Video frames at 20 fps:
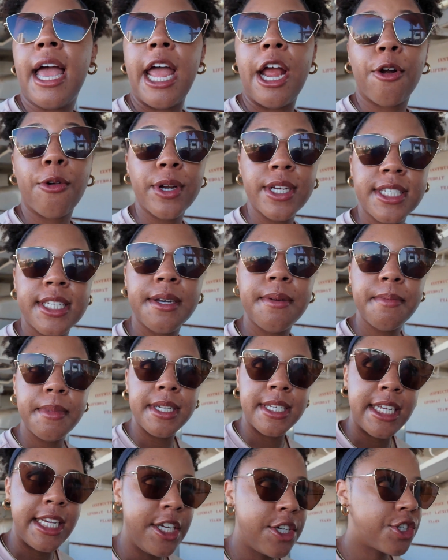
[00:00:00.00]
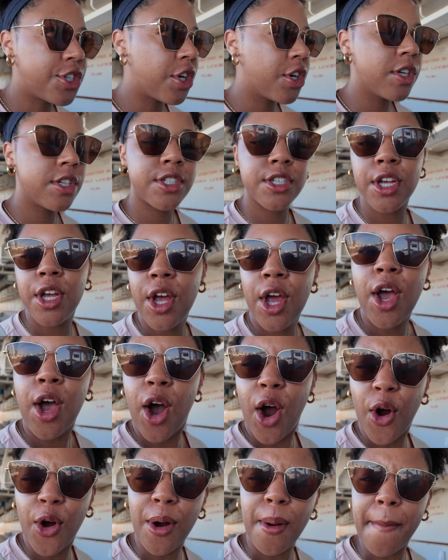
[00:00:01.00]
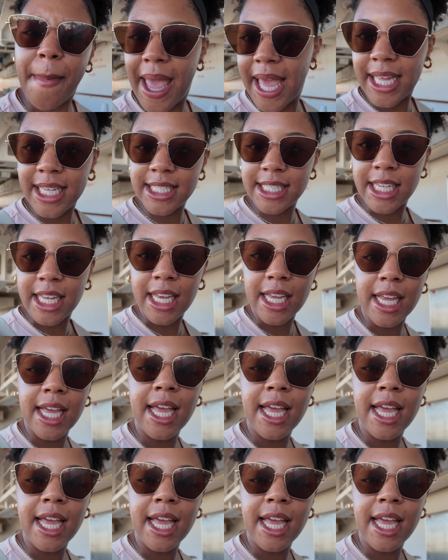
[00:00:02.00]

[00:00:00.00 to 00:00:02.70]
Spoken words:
Airism t-shirts are amazing.